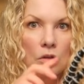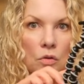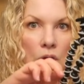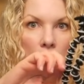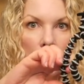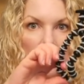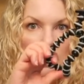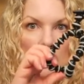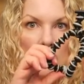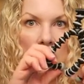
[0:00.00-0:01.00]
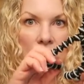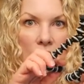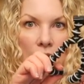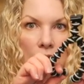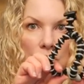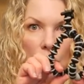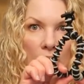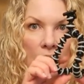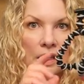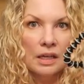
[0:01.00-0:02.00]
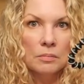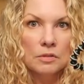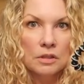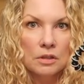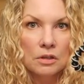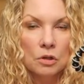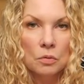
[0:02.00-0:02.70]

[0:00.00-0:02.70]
you can bend these. So I clamped it